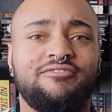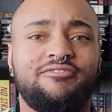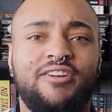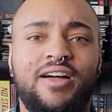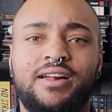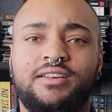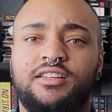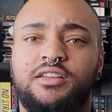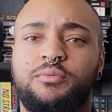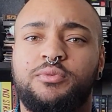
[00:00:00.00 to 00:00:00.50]

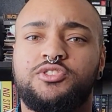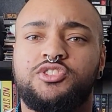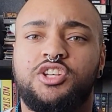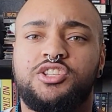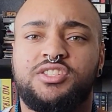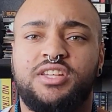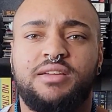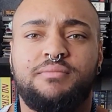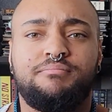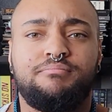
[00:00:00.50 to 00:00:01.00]
fact, it was
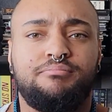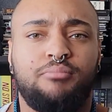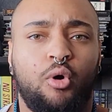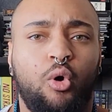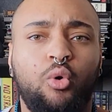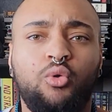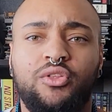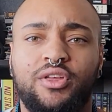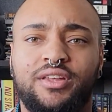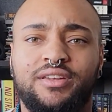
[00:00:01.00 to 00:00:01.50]
just
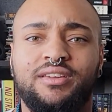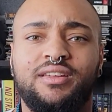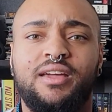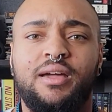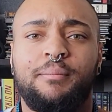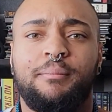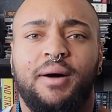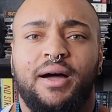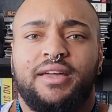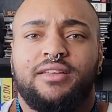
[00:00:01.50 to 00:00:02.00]
emboldened
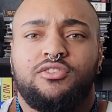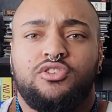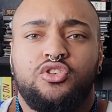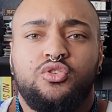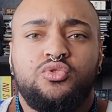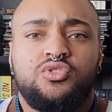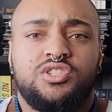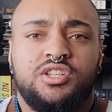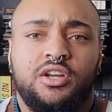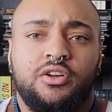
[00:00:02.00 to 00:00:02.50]
by
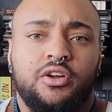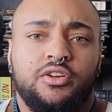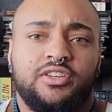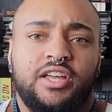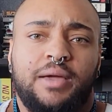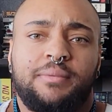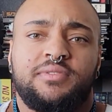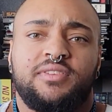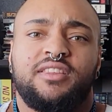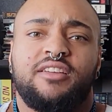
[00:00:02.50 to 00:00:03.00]
new
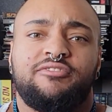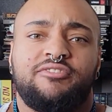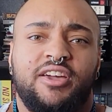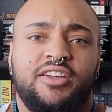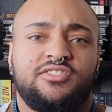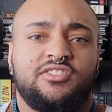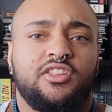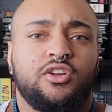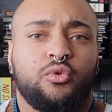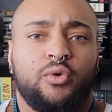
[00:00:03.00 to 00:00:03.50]
stereotypes in the
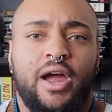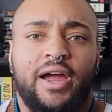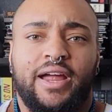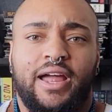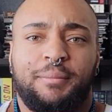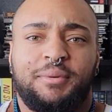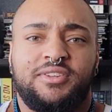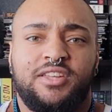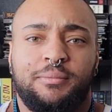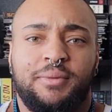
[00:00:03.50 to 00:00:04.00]
face of the crack
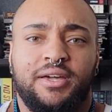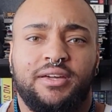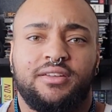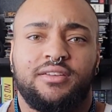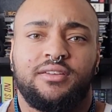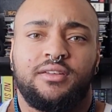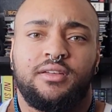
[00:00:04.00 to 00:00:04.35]
epidemic.